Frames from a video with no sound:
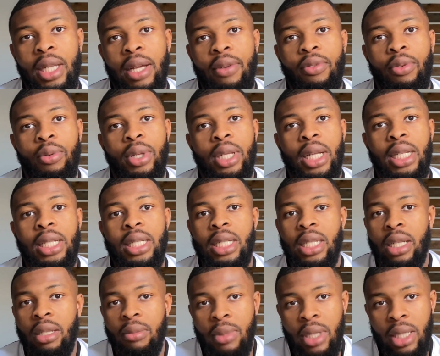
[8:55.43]
everyone that's
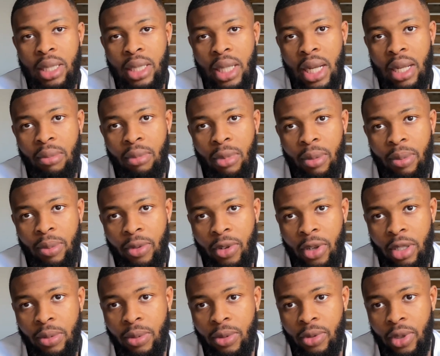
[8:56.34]
seen me sign my
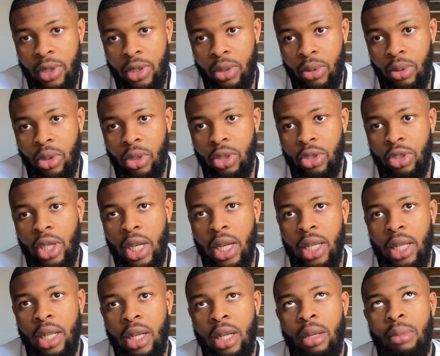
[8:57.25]
first professional
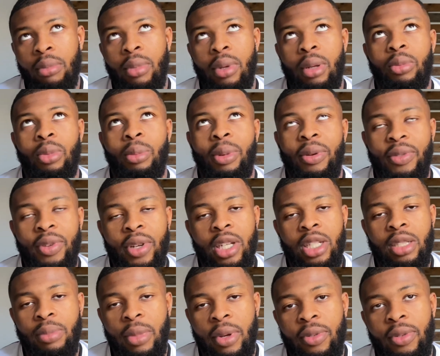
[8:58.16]
contract. Not my first,